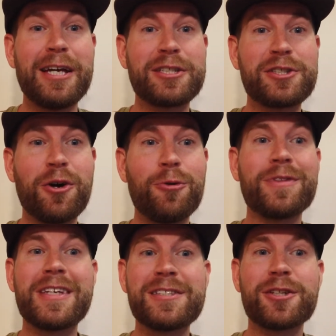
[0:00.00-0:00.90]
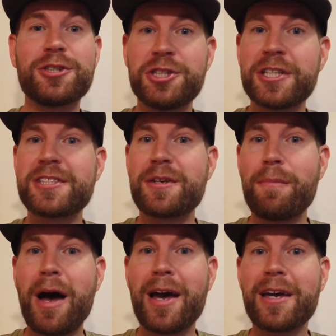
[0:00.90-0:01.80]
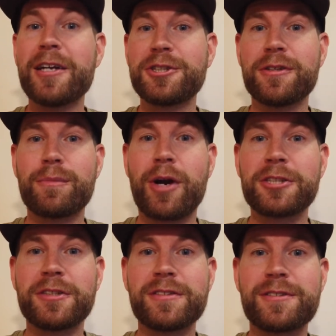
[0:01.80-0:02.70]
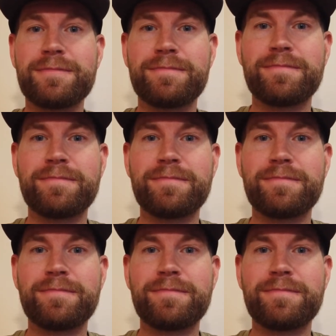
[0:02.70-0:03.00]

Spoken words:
so these are just my initial impressions.